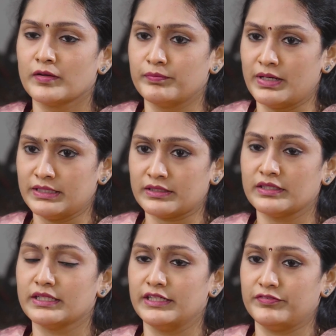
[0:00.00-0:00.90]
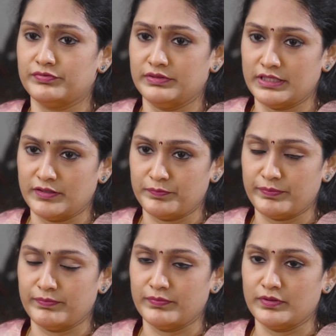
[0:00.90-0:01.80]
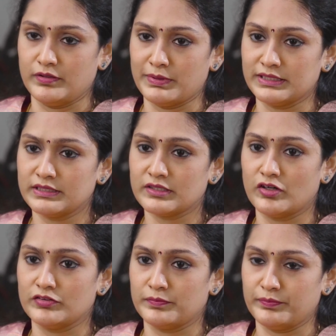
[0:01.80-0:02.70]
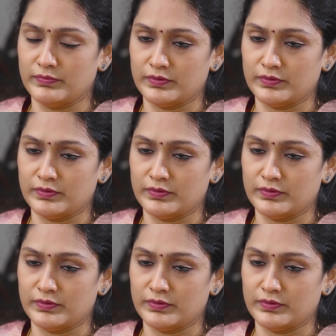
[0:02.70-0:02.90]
But if the mother or the